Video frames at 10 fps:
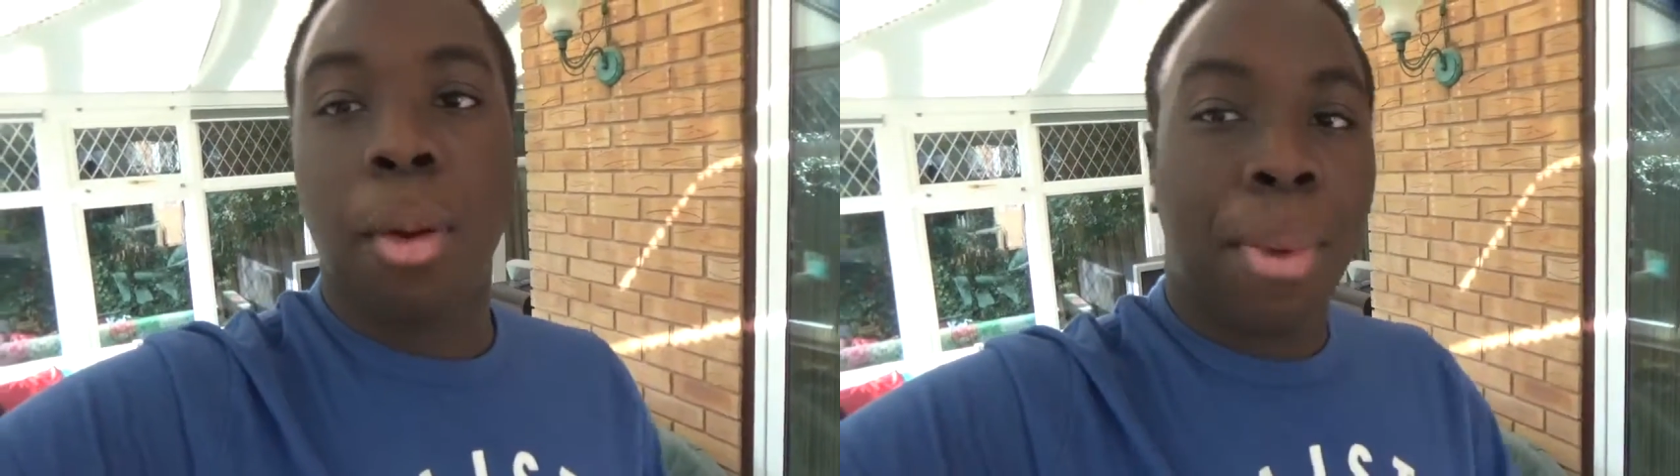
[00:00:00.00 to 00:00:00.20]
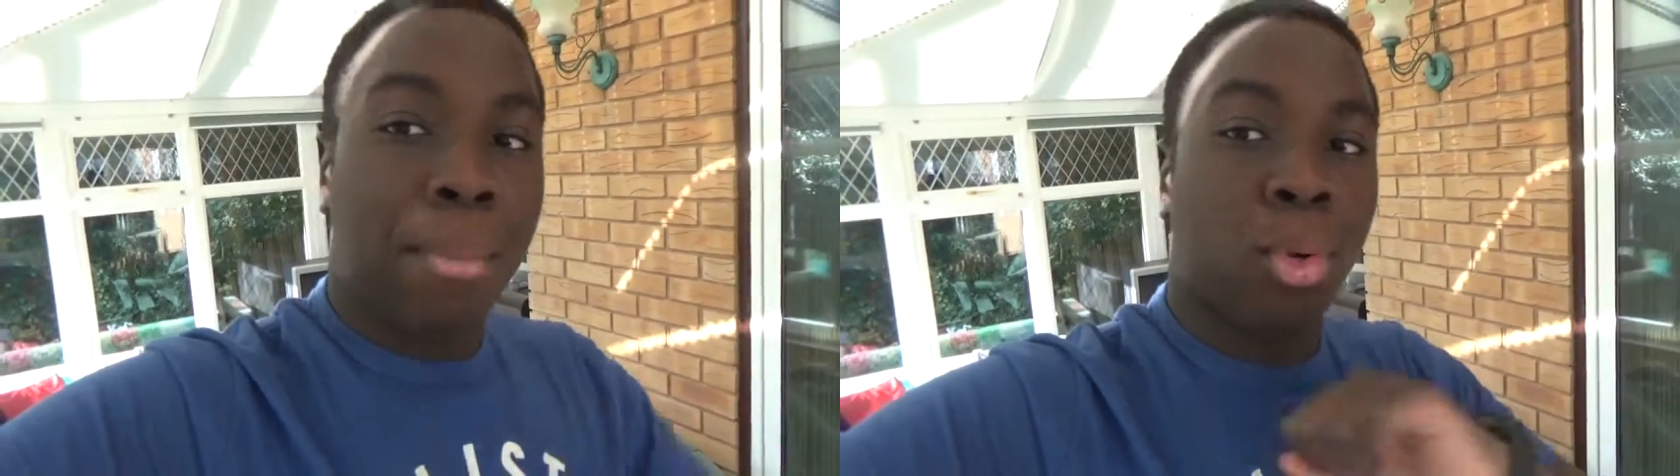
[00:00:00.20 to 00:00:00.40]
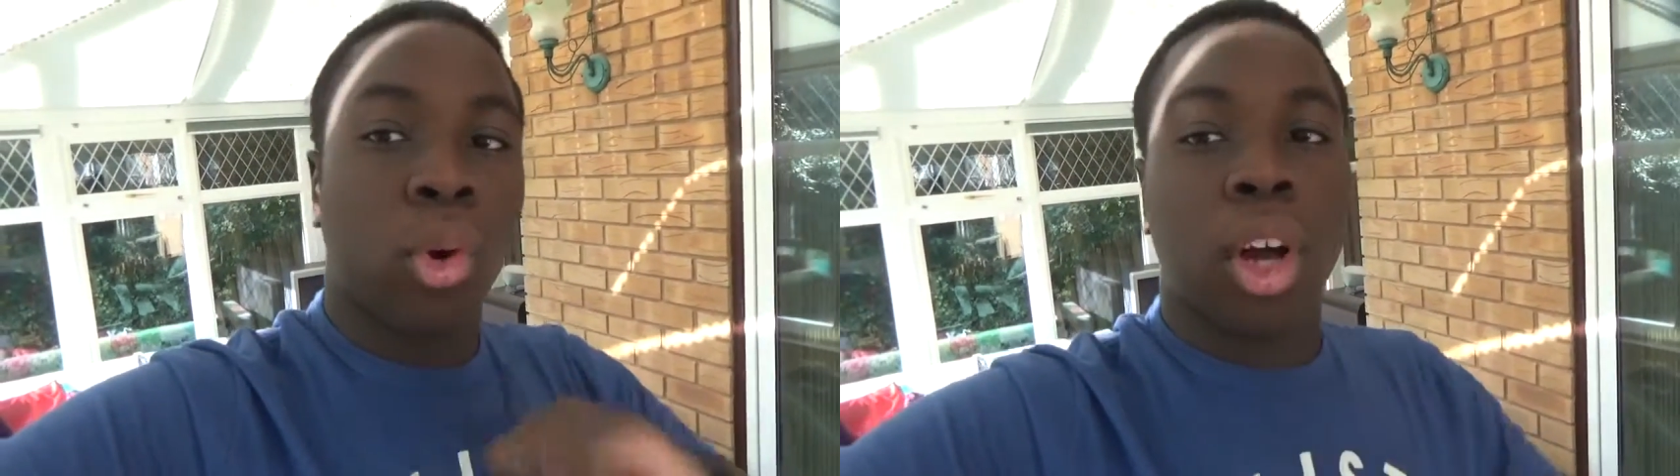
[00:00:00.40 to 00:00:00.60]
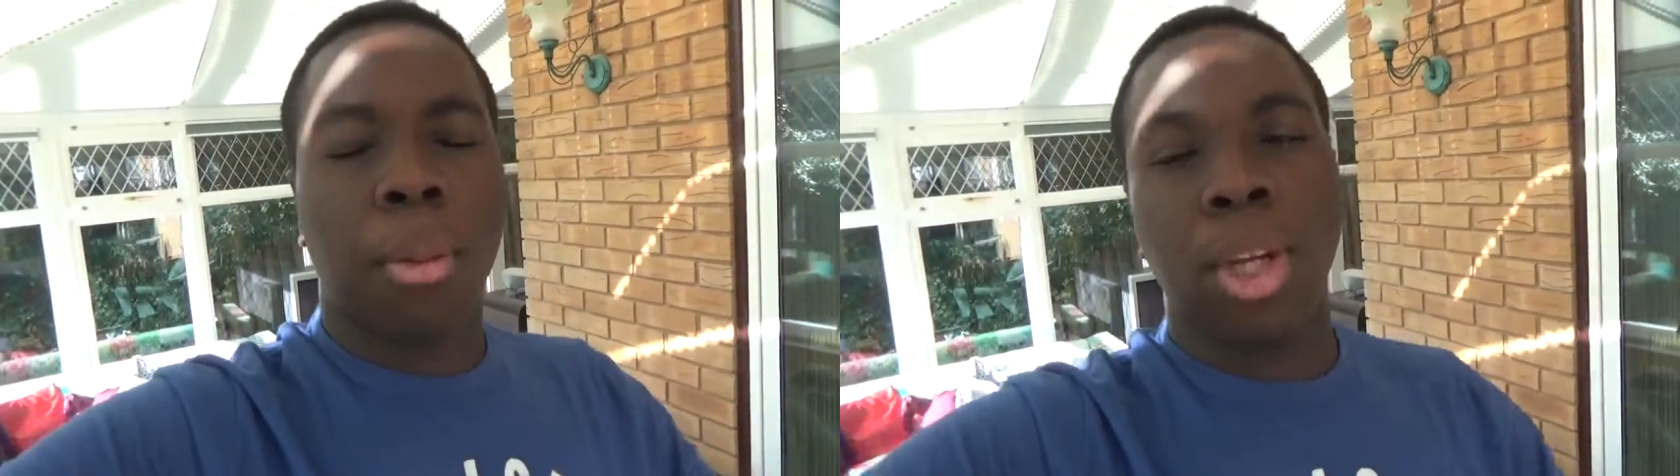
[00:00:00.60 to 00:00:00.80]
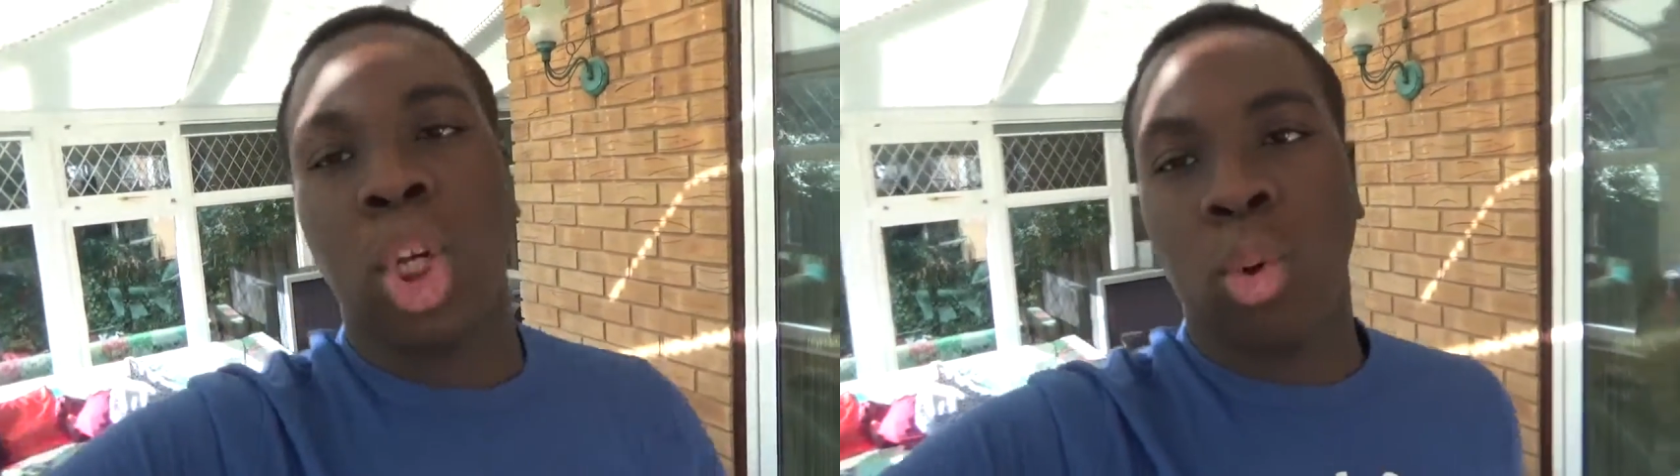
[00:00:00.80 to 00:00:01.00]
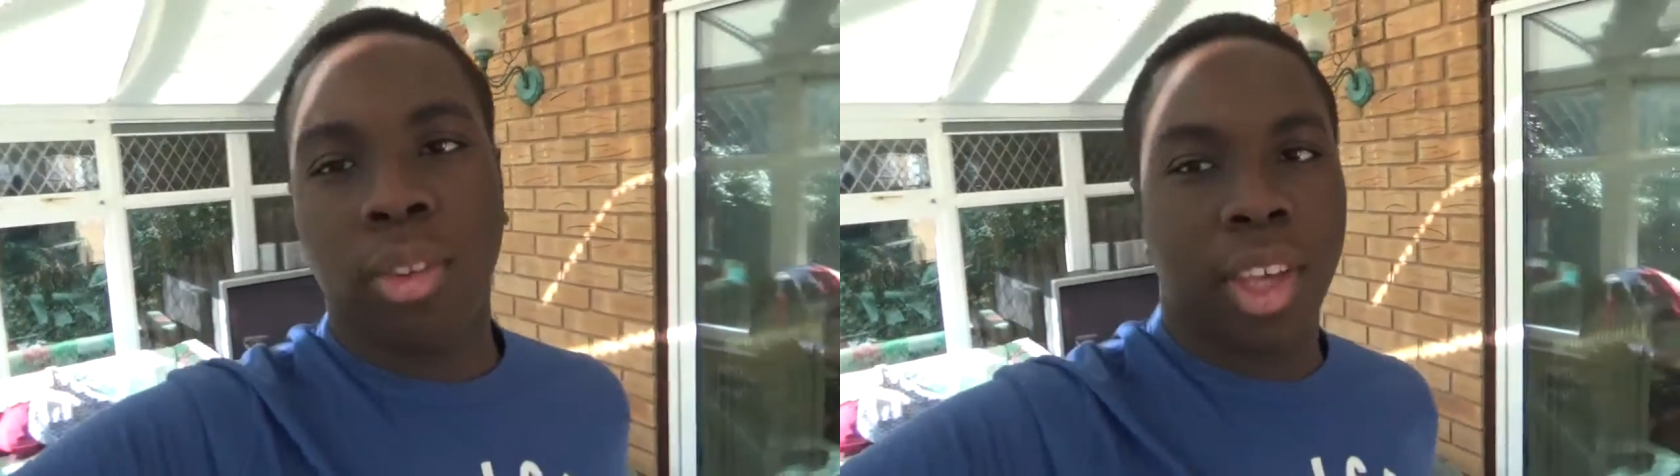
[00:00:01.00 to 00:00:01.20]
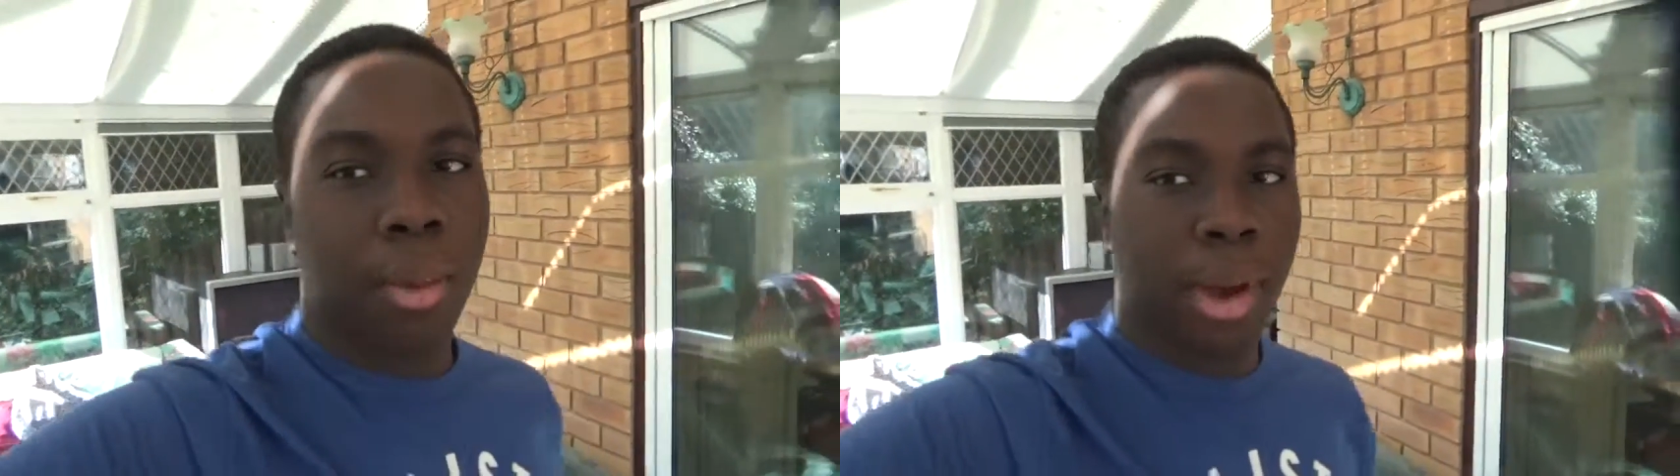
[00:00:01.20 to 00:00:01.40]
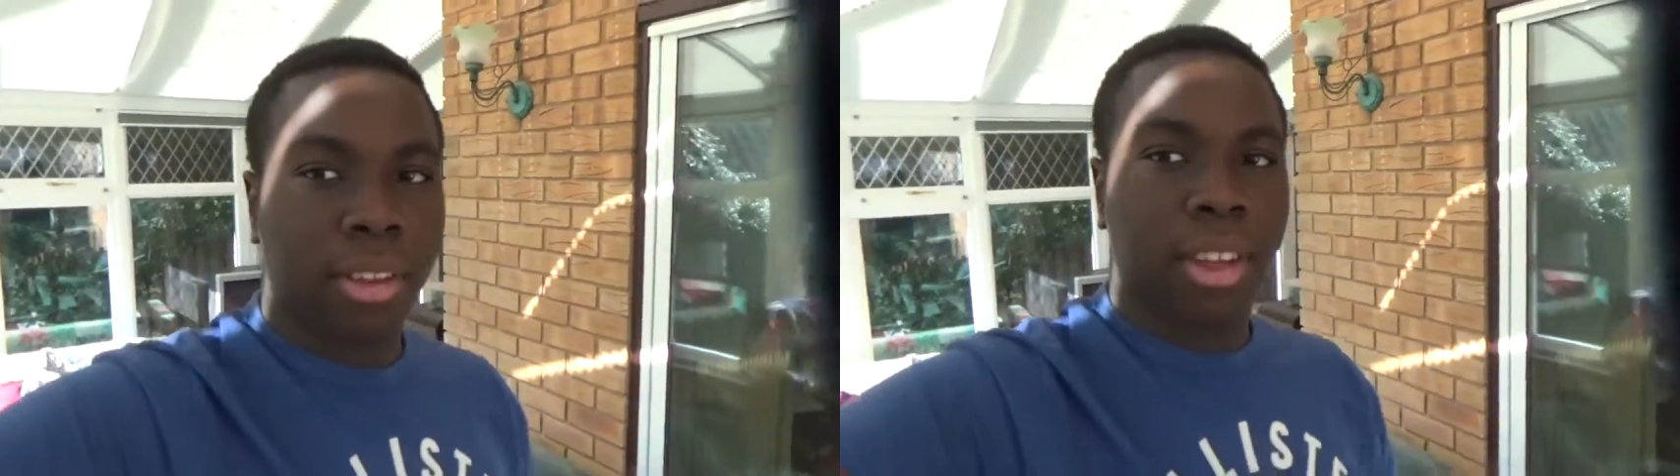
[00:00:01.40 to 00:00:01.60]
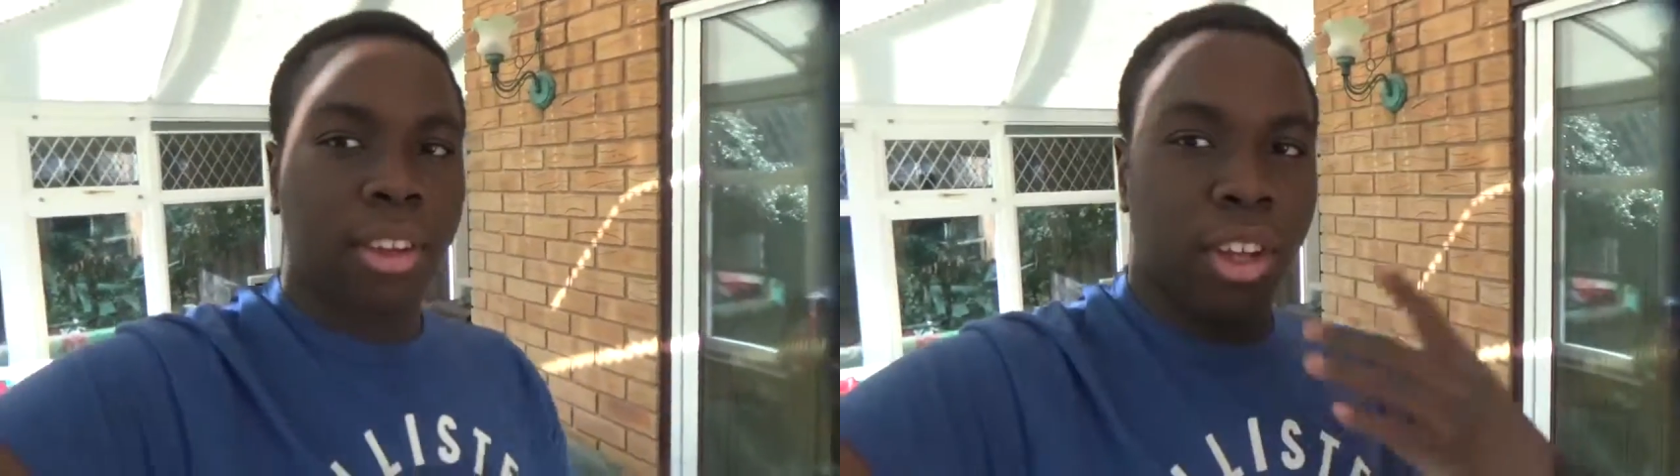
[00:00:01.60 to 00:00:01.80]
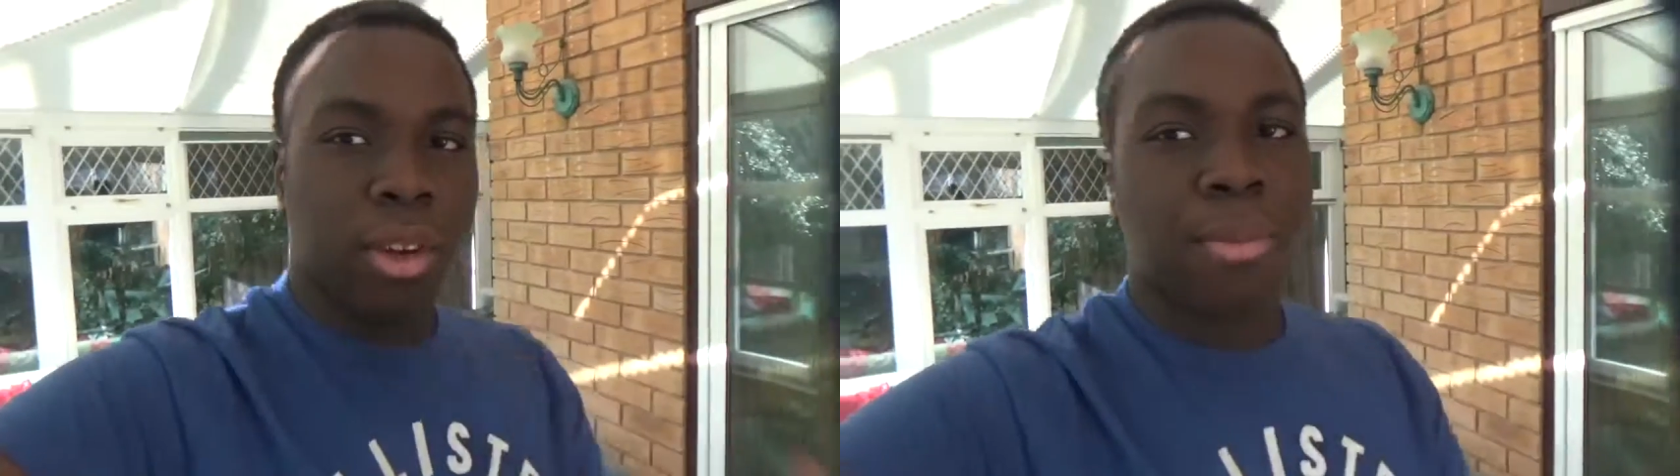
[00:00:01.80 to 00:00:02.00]
my bro comedy shorts gamer out there,
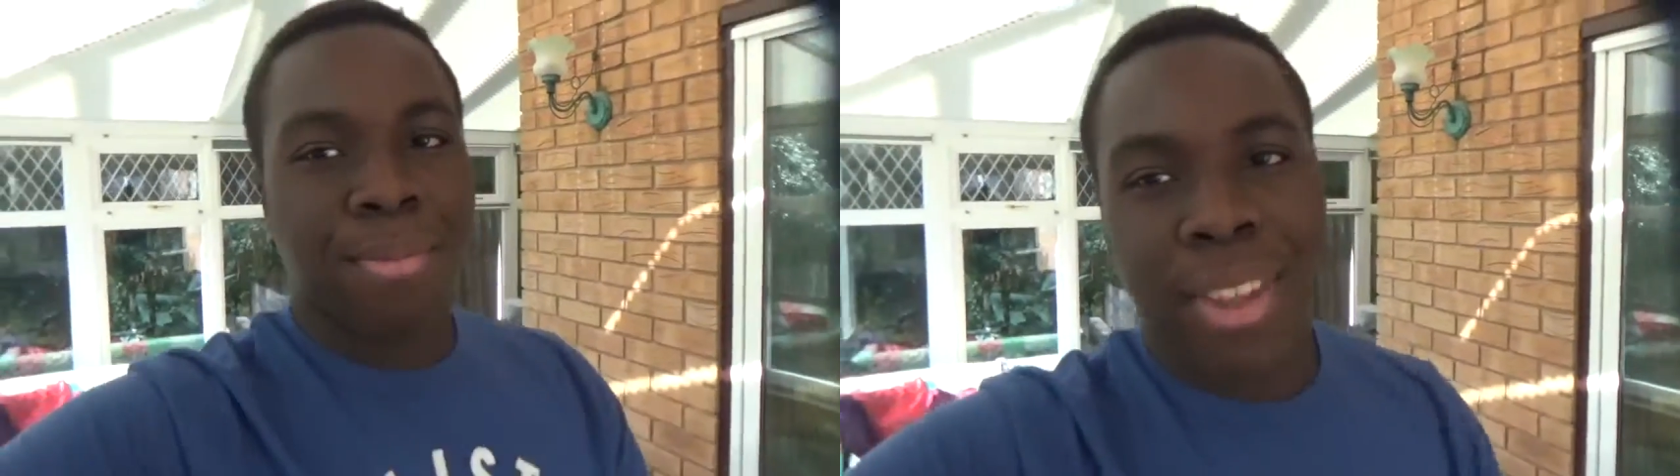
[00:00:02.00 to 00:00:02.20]
you know?